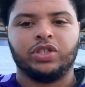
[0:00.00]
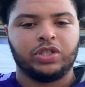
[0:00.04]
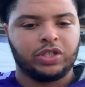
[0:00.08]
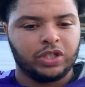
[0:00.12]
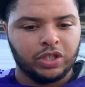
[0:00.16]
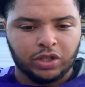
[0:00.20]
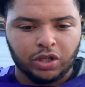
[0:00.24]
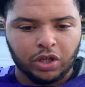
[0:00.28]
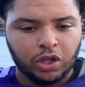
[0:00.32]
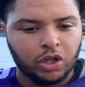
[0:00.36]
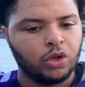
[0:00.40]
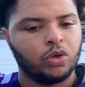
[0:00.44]
Just
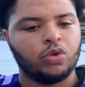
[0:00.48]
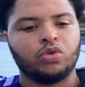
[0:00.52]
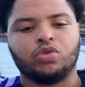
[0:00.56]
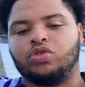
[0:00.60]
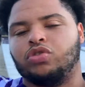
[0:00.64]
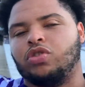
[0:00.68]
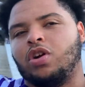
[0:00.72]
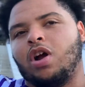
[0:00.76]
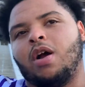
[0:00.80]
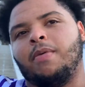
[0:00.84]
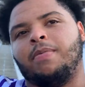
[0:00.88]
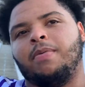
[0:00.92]
this
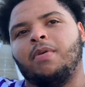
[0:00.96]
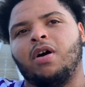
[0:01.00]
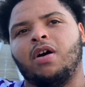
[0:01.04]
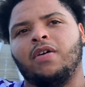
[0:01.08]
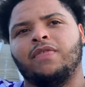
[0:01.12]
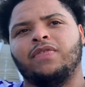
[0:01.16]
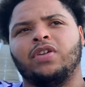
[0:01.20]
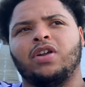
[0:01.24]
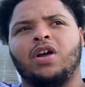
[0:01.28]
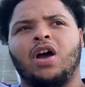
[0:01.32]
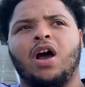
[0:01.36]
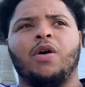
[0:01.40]
huge drop
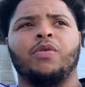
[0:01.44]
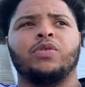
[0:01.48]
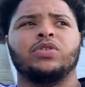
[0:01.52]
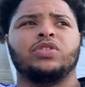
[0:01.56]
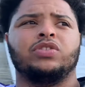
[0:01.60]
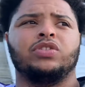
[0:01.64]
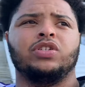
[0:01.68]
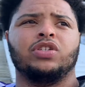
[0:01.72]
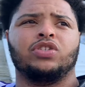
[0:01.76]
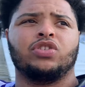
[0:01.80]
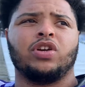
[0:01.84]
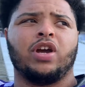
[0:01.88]
off. You know, I
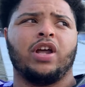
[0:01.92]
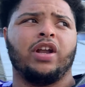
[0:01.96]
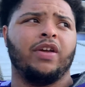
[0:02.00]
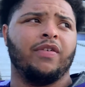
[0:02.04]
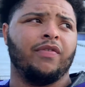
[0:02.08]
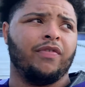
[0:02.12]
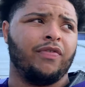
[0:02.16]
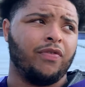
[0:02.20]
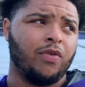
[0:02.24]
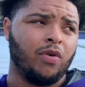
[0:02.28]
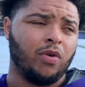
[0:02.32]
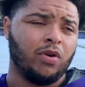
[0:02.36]
was just trying to
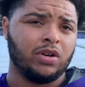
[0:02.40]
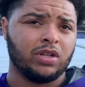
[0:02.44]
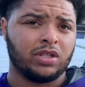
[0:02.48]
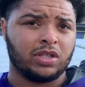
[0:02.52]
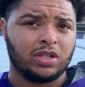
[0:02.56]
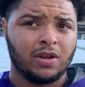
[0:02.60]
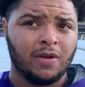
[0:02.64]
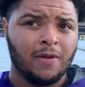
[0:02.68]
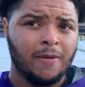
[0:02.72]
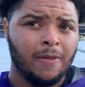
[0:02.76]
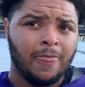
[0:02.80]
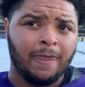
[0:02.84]

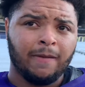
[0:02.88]
enforce